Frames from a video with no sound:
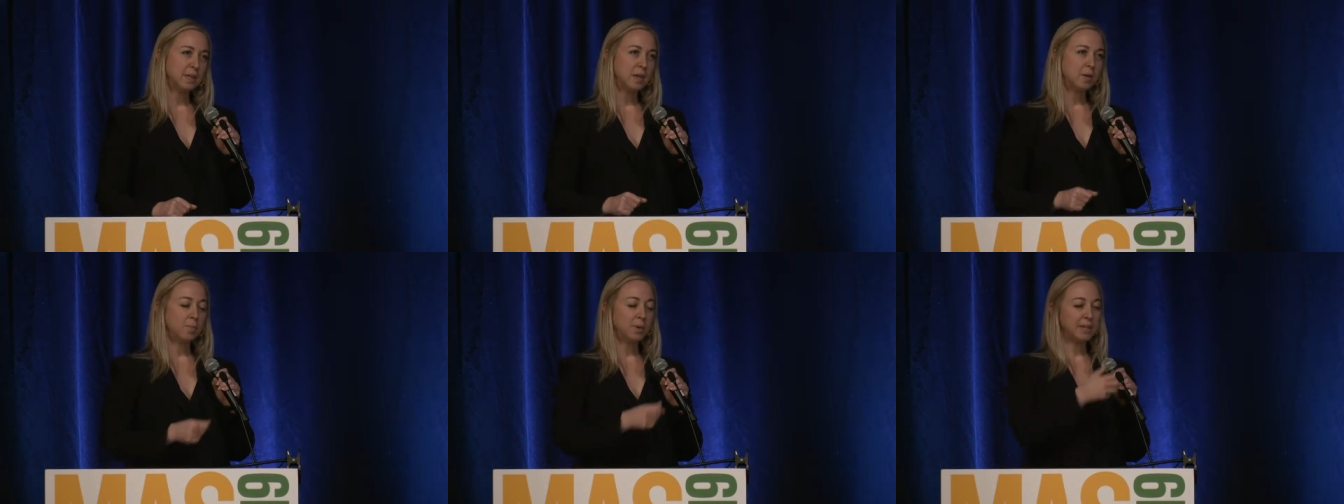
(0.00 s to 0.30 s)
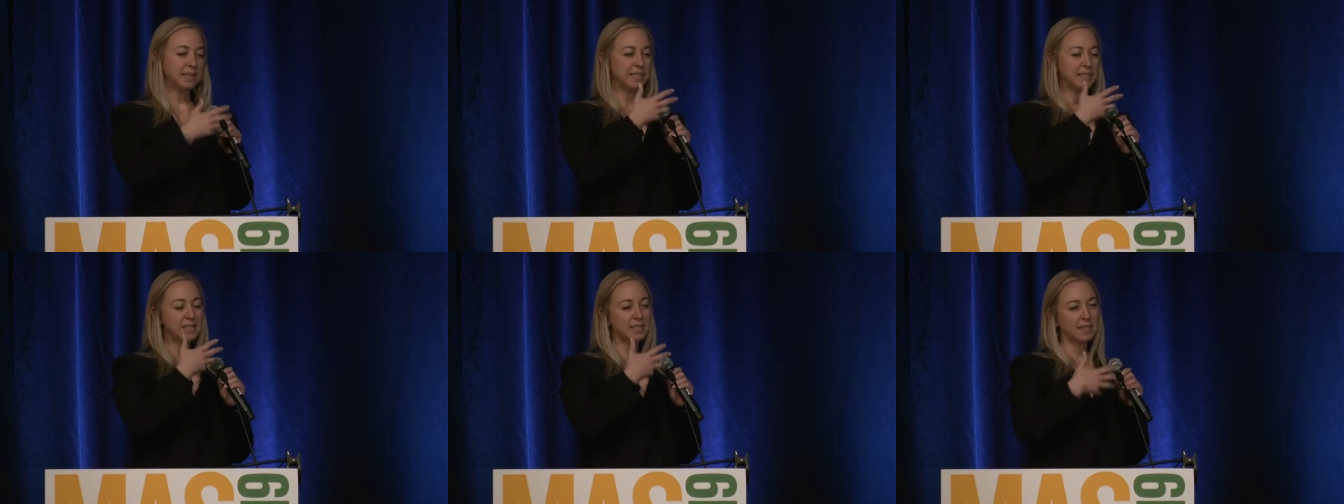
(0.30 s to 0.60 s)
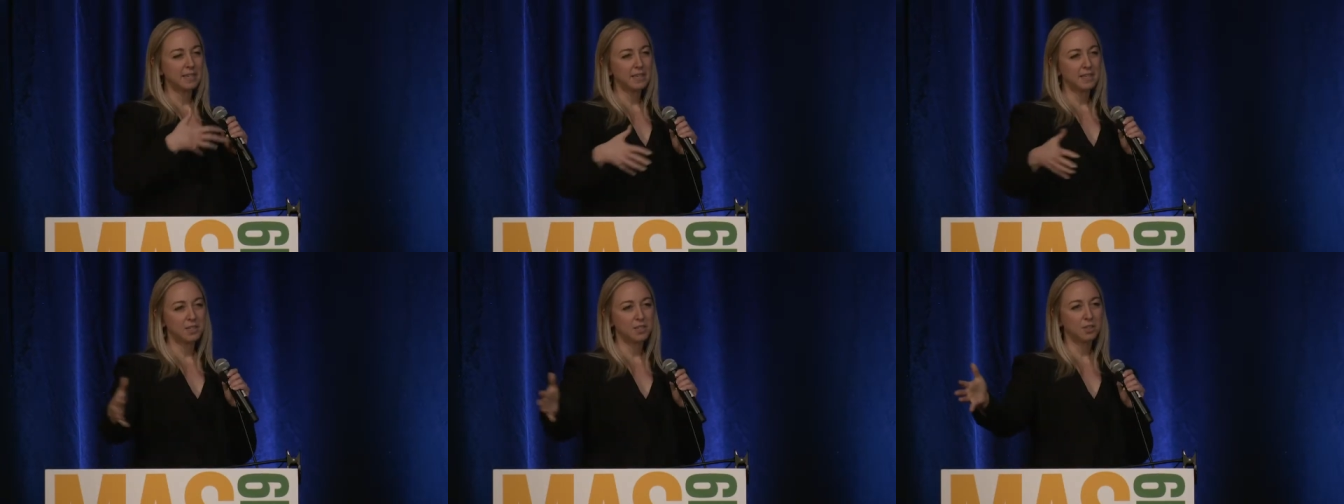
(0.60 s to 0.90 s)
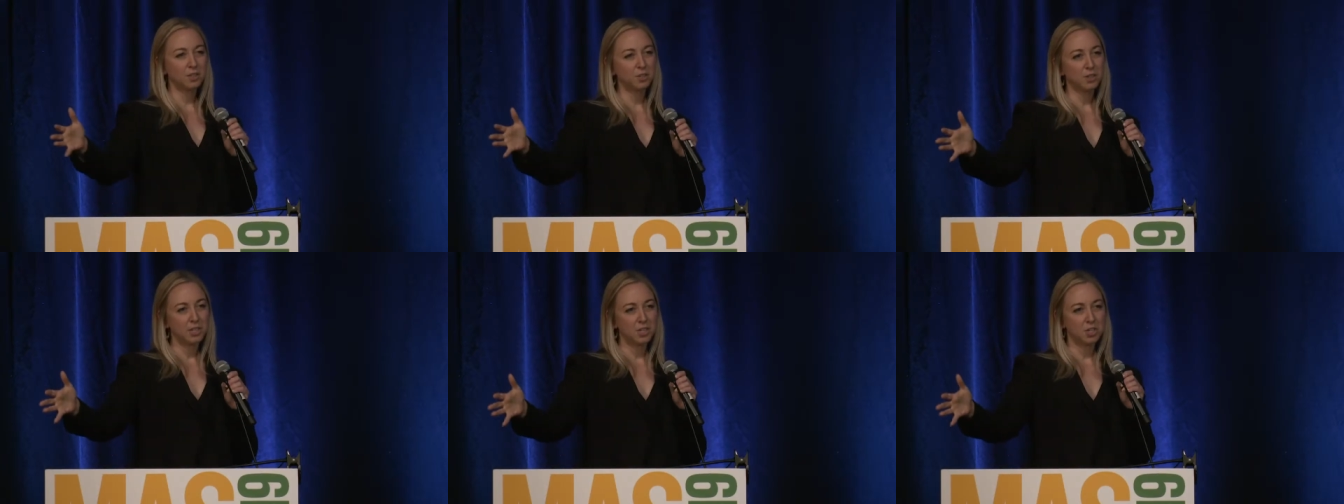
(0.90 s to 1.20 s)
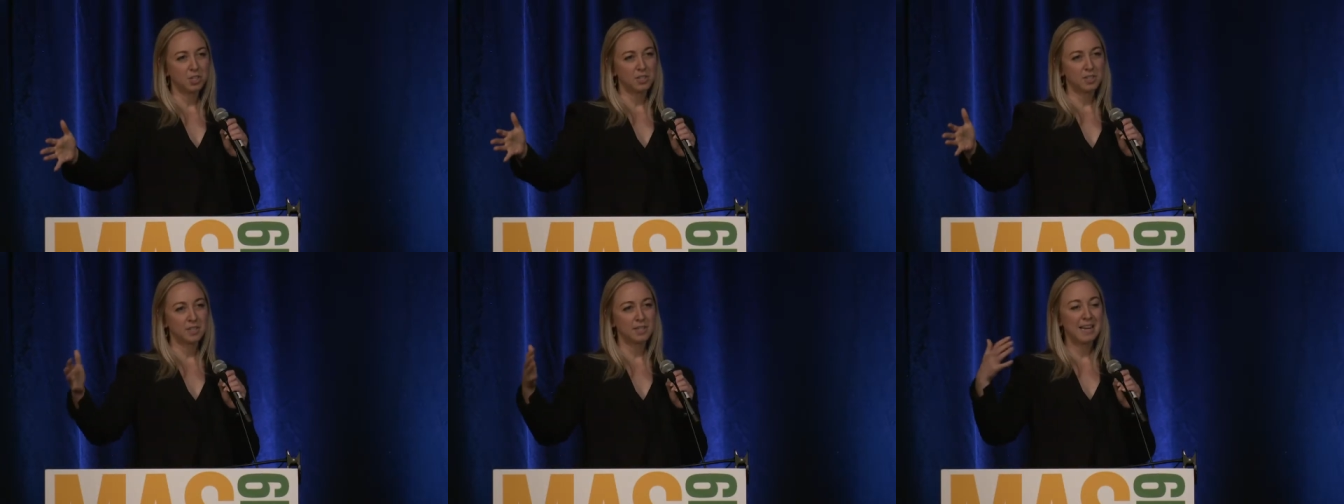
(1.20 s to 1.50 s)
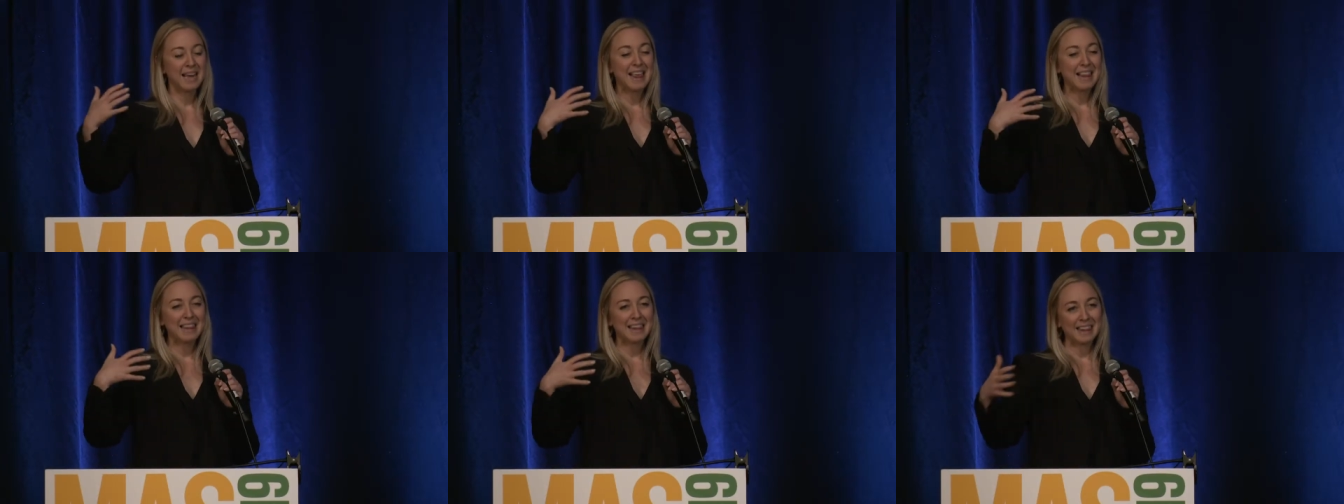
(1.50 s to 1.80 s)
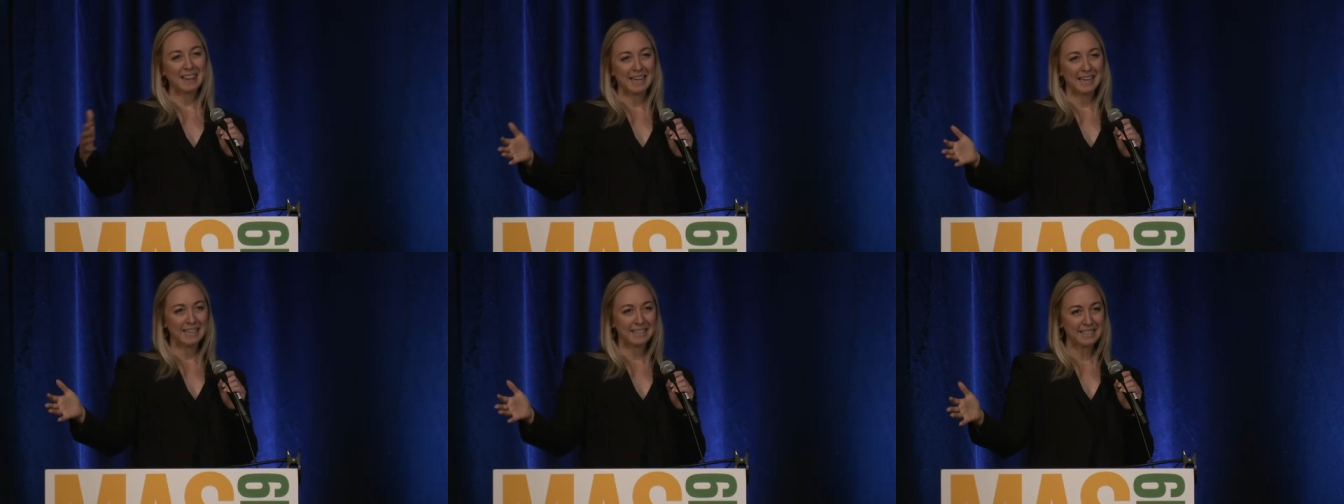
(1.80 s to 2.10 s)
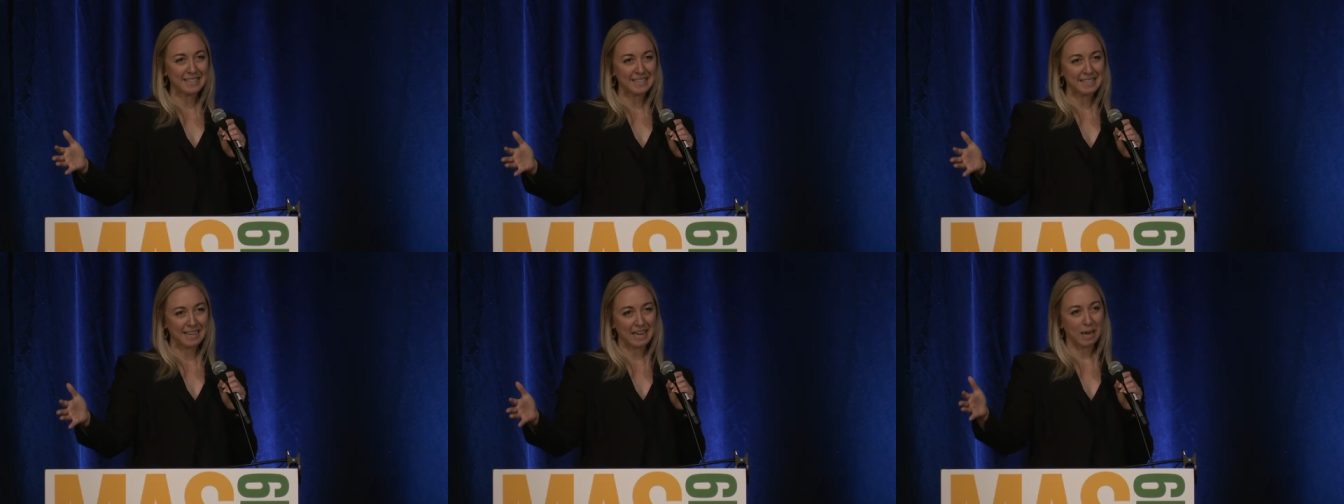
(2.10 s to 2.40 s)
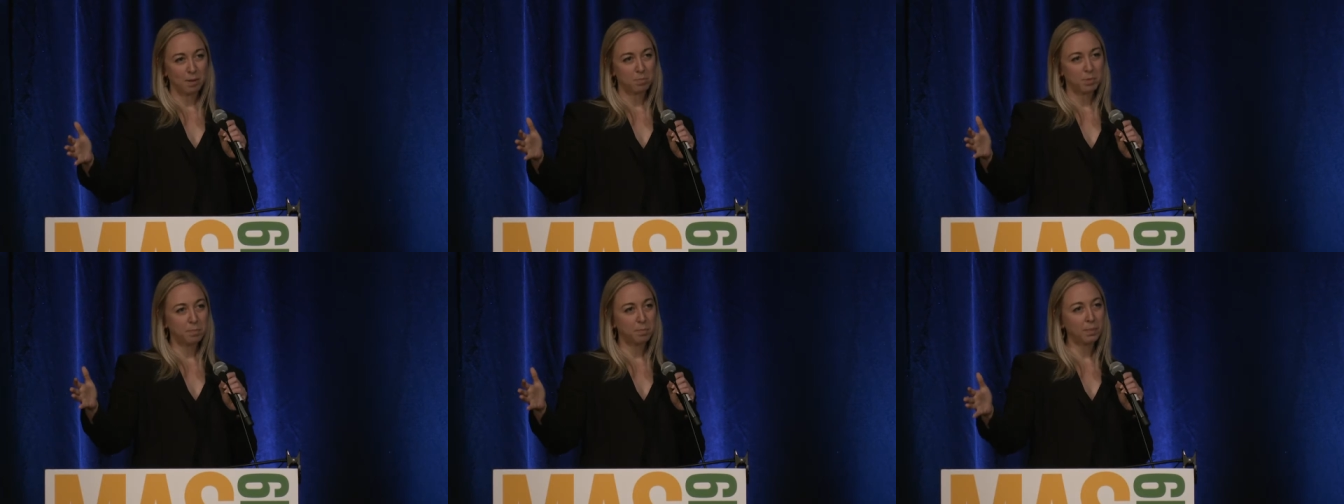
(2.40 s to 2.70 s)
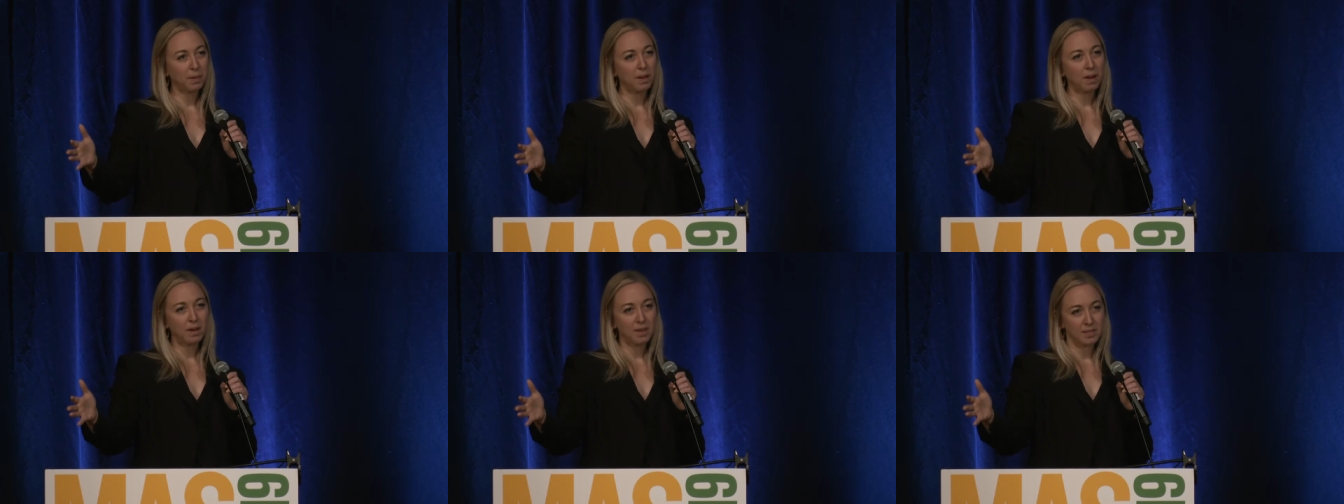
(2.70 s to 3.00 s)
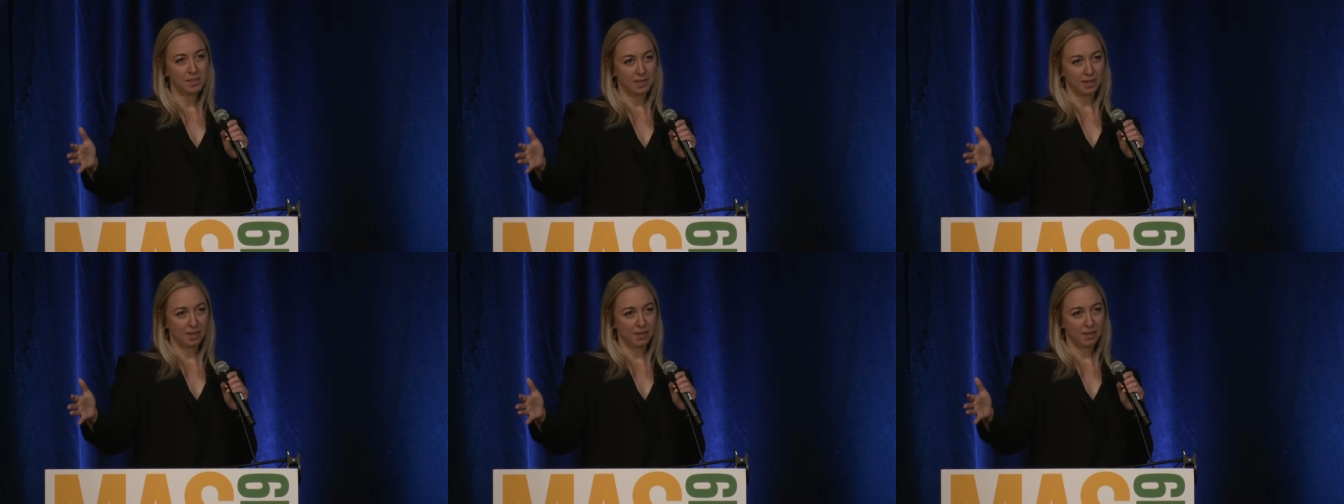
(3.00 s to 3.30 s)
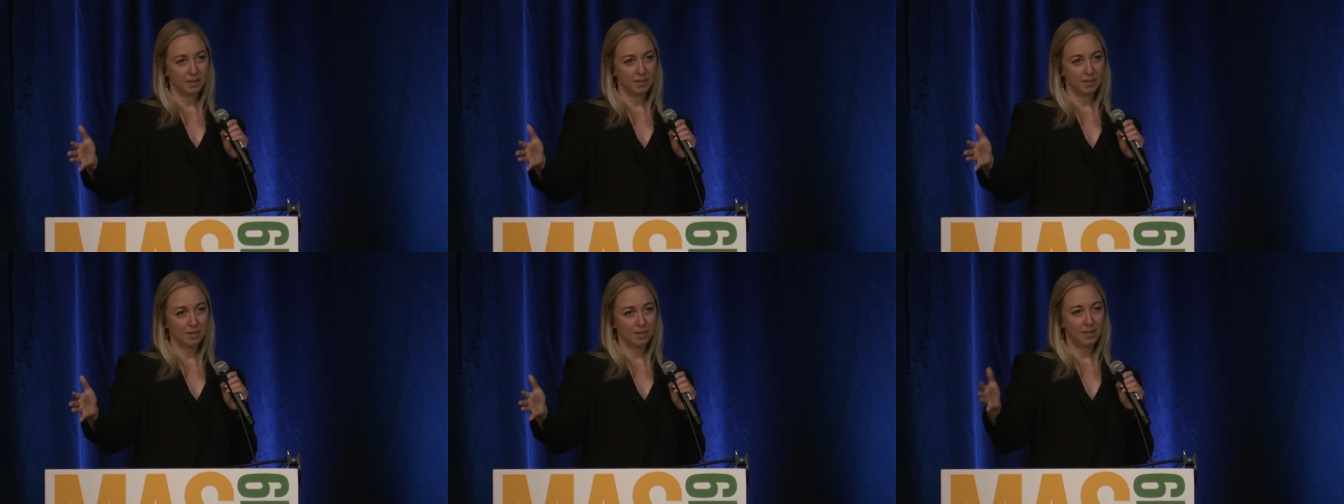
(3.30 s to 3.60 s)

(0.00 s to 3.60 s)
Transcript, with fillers: but instead it's a gracious landscaped plaza